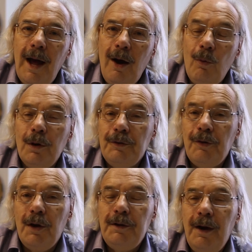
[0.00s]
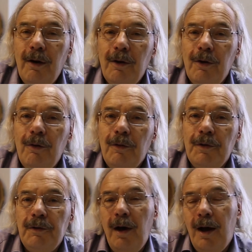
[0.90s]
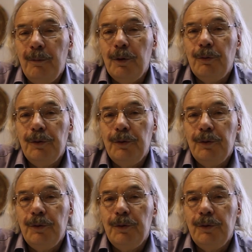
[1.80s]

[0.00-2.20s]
now what's Ontario. At the time